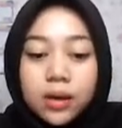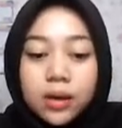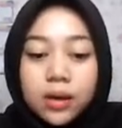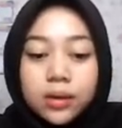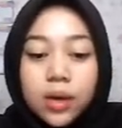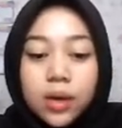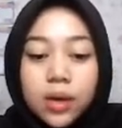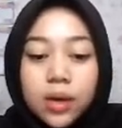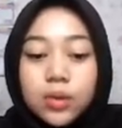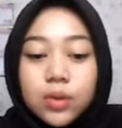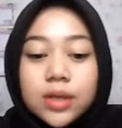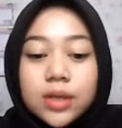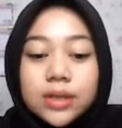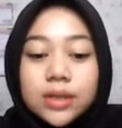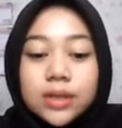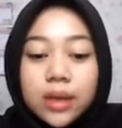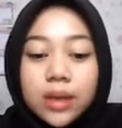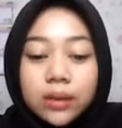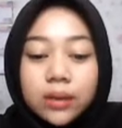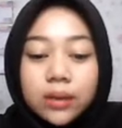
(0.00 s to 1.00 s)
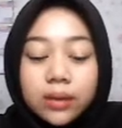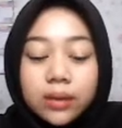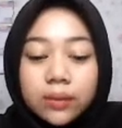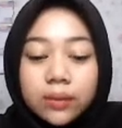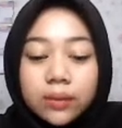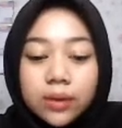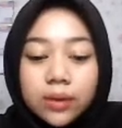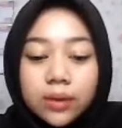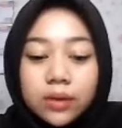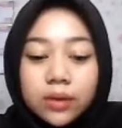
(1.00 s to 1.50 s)
They was accepted
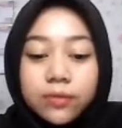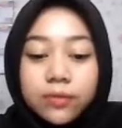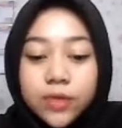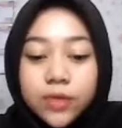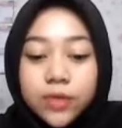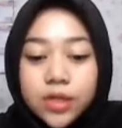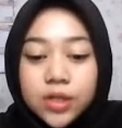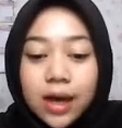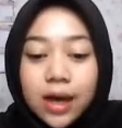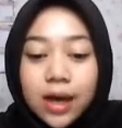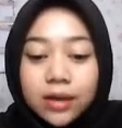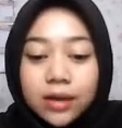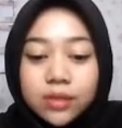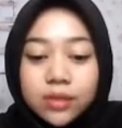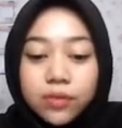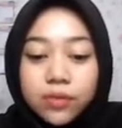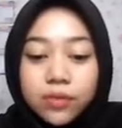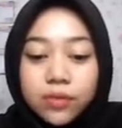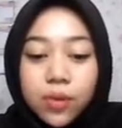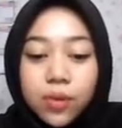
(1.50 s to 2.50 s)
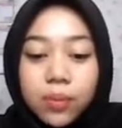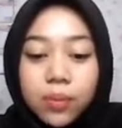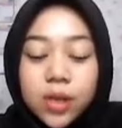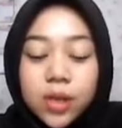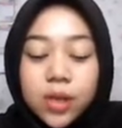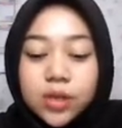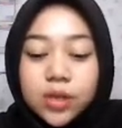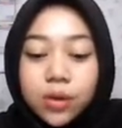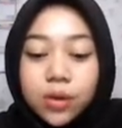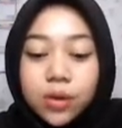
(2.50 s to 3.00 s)
the first ads from
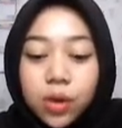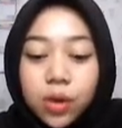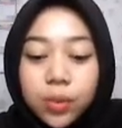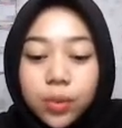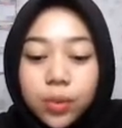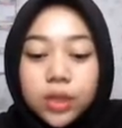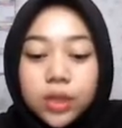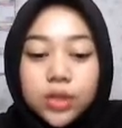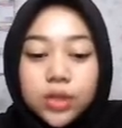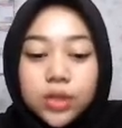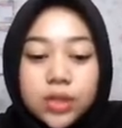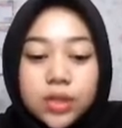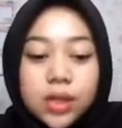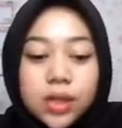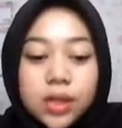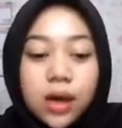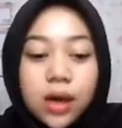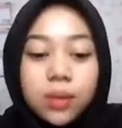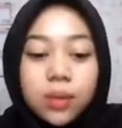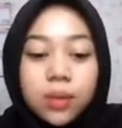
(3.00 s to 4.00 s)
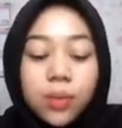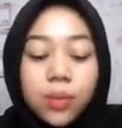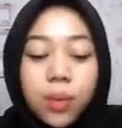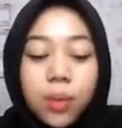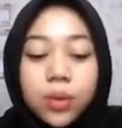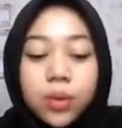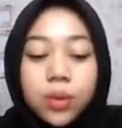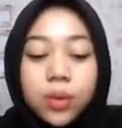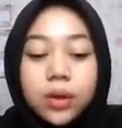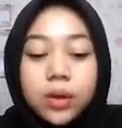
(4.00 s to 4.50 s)
major corporations and
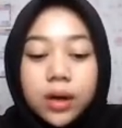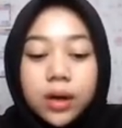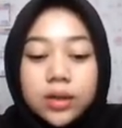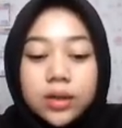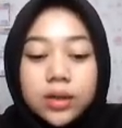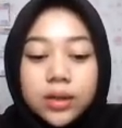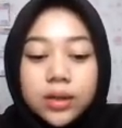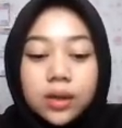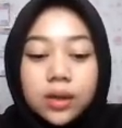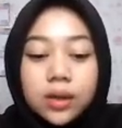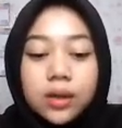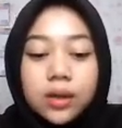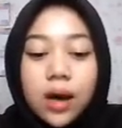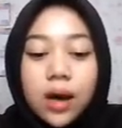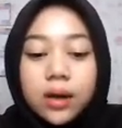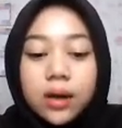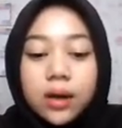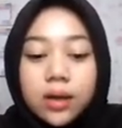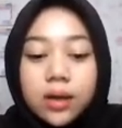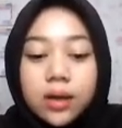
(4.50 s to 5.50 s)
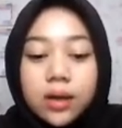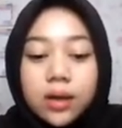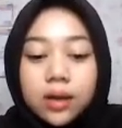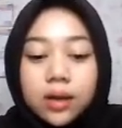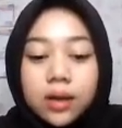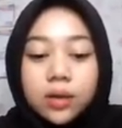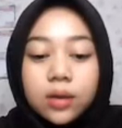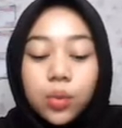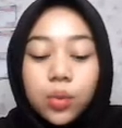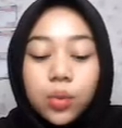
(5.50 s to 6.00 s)
popularized the idea
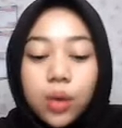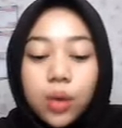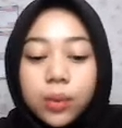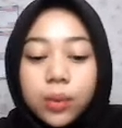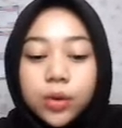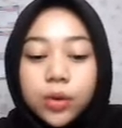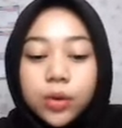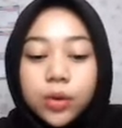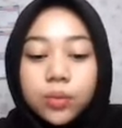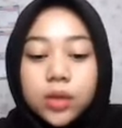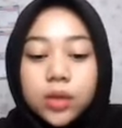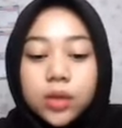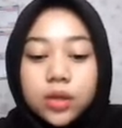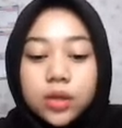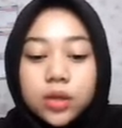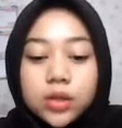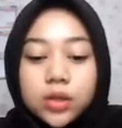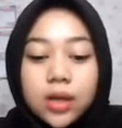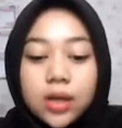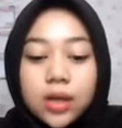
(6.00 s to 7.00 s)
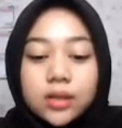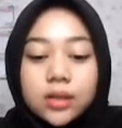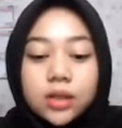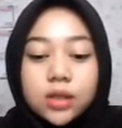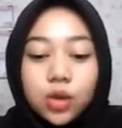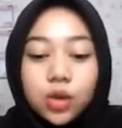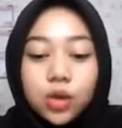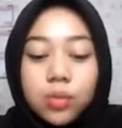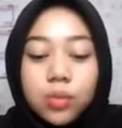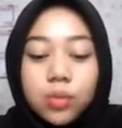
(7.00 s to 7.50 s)
that the web could be used as a
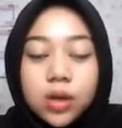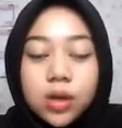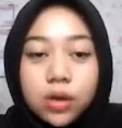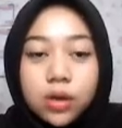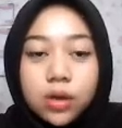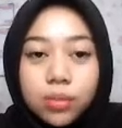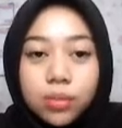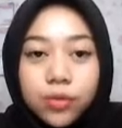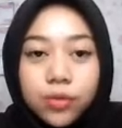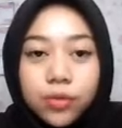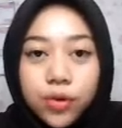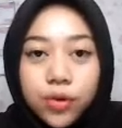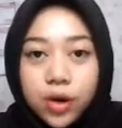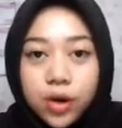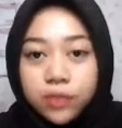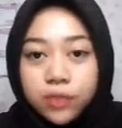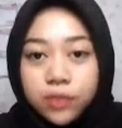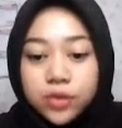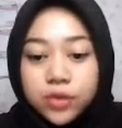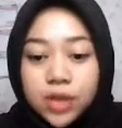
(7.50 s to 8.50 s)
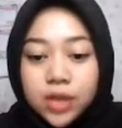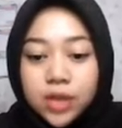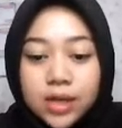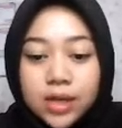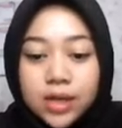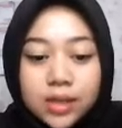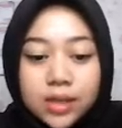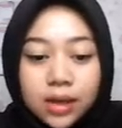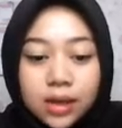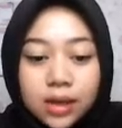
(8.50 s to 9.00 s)
new medium for
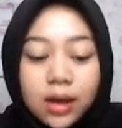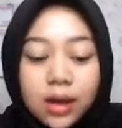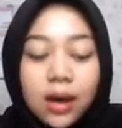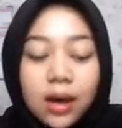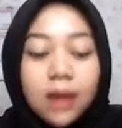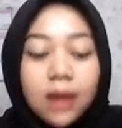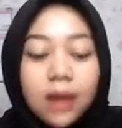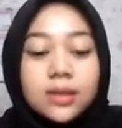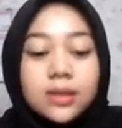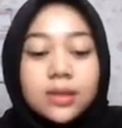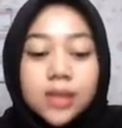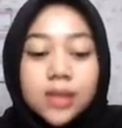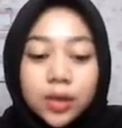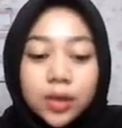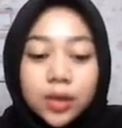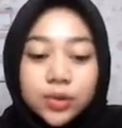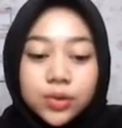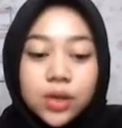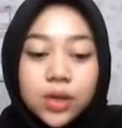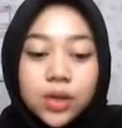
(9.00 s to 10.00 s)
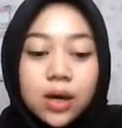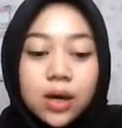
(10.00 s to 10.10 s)
advertising and sales.